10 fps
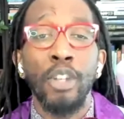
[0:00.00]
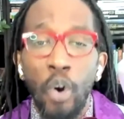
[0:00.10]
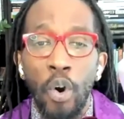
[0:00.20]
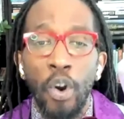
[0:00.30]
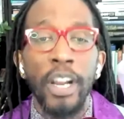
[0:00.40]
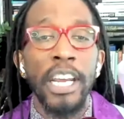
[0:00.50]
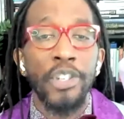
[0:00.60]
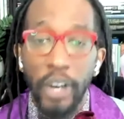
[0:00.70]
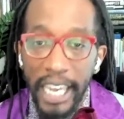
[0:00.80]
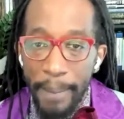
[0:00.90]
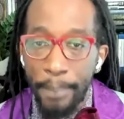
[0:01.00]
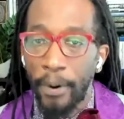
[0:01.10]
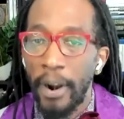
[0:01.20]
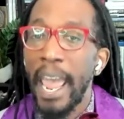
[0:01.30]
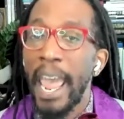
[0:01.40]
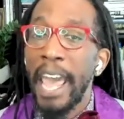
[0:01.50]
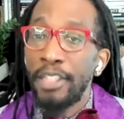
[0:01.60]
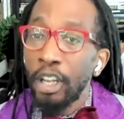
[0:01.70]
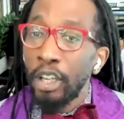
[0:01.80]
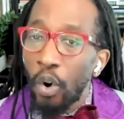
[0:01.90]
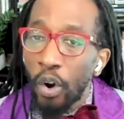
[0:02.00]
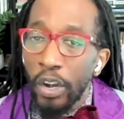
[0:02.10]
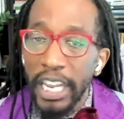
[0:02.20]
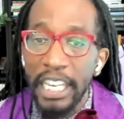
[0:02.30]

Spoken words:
The Lord is your keeper, and the Lord